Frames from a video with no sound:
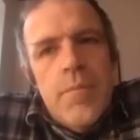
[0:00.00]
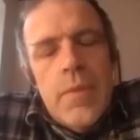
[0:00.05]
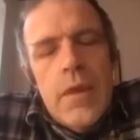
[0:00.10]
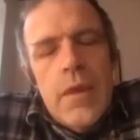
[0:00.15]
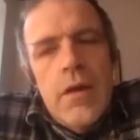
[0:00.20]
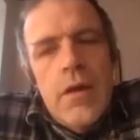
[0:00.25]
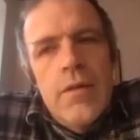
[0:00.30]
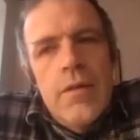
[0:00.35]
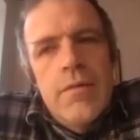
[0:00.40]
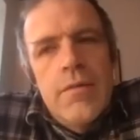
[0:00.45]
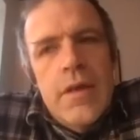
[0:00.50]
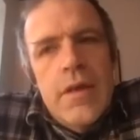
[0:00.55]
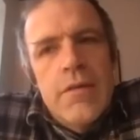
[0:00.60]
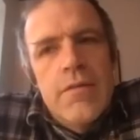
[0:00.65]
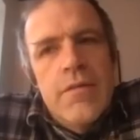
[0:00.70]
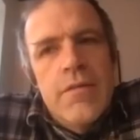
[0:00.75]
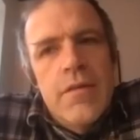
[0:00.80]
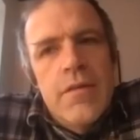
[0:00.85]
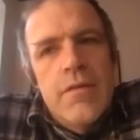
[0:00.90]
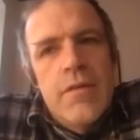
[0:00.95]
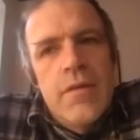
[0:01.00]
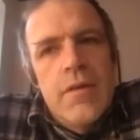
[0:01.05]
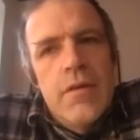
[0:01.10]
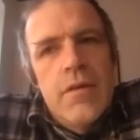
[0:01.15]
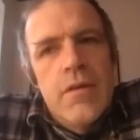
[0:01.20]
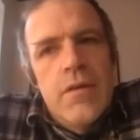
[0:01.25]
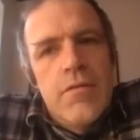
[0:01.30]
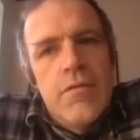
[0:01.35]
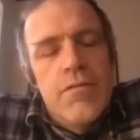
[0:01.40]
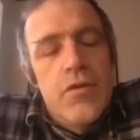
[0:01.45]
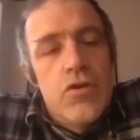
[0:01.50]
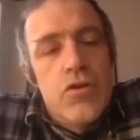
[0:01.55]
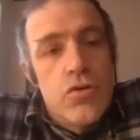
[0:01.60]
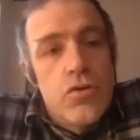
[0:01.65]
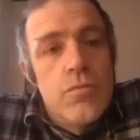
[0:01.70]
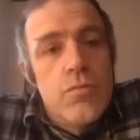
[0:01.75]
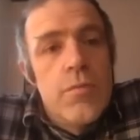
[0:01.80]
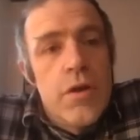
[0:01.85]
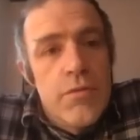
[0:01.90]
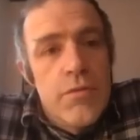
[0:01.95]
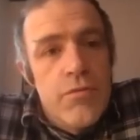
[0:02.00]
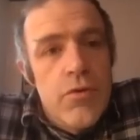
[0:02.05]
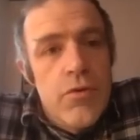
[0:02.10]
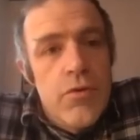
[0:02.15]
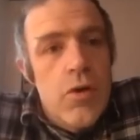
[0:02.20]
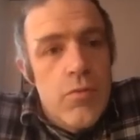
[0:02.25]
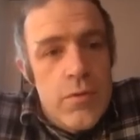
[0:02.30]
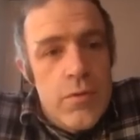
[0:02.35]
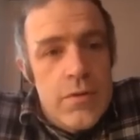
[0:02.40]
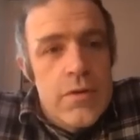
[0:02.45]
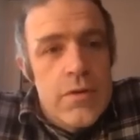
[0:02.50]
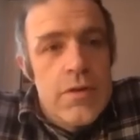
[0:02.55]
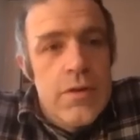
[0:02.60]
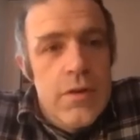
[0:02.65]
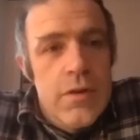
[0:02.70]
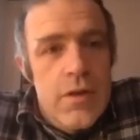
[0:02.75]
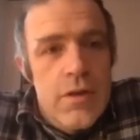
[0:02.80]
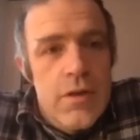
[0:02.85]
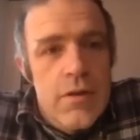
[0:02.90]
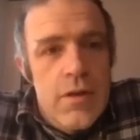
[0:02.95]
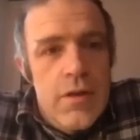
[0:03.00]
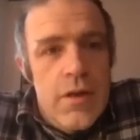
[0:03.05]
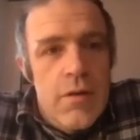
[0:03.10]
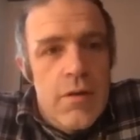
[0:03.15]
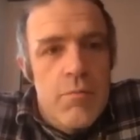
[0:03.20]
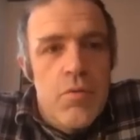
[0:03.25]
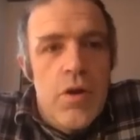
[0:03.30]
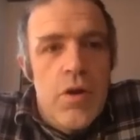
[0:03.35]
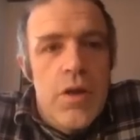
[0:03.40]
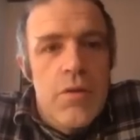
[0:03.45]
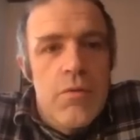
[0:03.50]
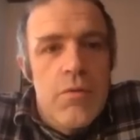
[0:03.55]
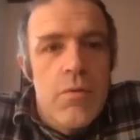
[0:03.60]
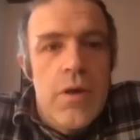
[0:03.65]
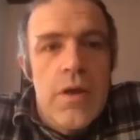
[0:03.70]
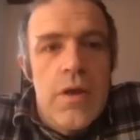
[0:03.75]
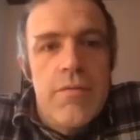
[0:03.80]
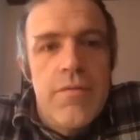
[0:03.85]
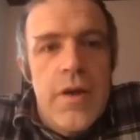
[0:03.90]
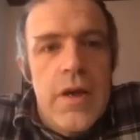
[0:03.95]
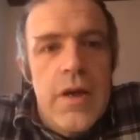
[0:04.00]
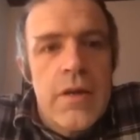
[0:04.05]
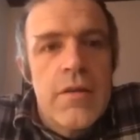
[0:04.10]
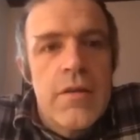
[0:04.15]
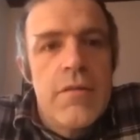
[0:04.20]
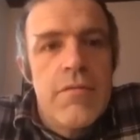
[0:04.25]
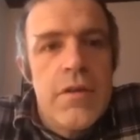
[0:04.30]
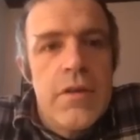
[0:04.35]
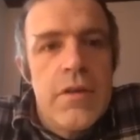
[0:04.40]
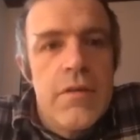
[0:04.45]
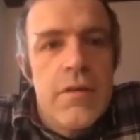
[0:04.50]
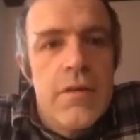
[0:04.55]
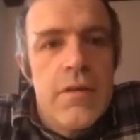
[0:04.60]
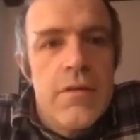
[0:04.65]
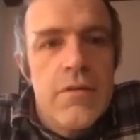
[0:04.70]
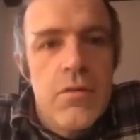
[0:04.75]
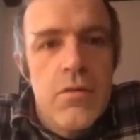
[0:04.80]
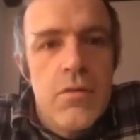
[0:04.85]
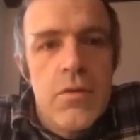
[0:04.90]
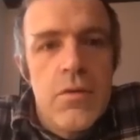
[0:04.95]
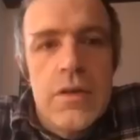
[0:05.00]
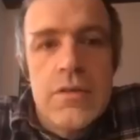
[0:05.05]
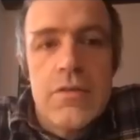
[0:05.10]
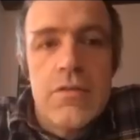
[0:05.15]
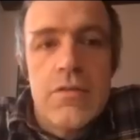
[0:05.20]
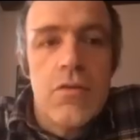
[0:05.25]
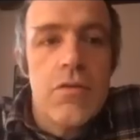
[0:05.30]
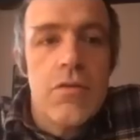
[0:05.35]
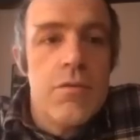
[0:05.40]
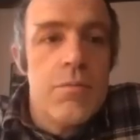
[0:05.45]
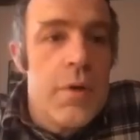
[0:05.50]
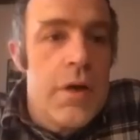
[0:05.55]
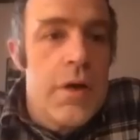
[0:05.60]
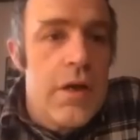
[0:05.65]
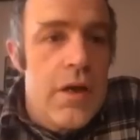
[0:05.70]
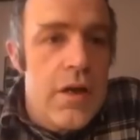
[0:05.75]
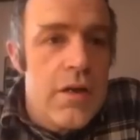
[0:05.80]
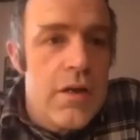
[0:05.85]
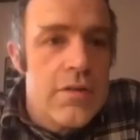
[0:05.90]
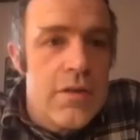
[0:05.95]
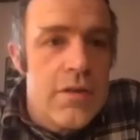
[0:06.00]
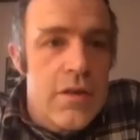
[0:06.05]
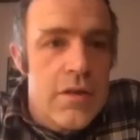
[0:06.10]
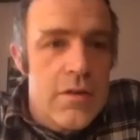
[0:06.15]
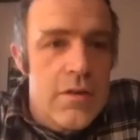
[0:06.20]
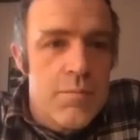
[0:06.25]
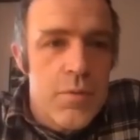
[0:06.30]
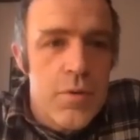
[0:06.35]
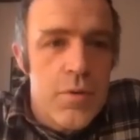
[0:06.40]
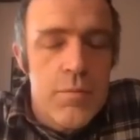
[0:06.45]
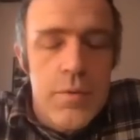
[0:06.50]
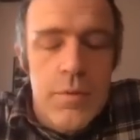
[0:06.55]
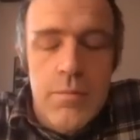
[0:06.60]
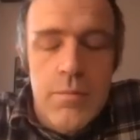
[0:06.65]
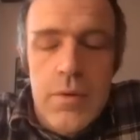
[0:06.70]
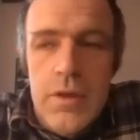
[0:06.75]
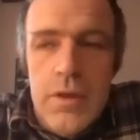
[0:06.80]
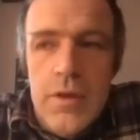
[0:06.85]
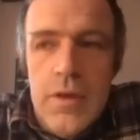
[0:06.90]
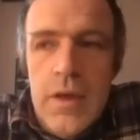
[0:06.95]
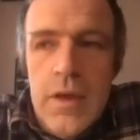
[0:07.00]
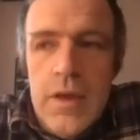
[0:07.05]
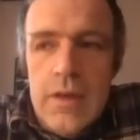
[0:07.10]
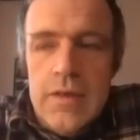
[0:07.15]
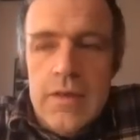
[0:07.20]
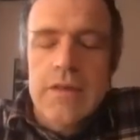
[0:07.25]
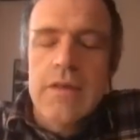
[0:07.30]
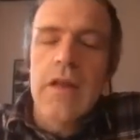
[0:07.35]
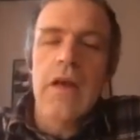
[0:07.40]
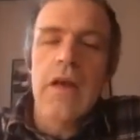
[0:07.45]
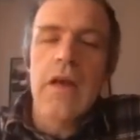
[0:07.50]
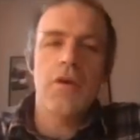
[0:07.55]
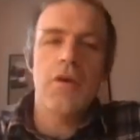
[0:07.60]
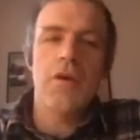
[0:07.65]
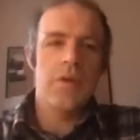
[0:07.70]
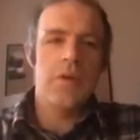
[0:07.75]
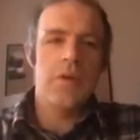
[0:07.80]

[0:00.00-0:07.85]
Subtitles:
intensity of the Schumann frequency in their brainwave activity. So it's not by hazard, probably. It's like we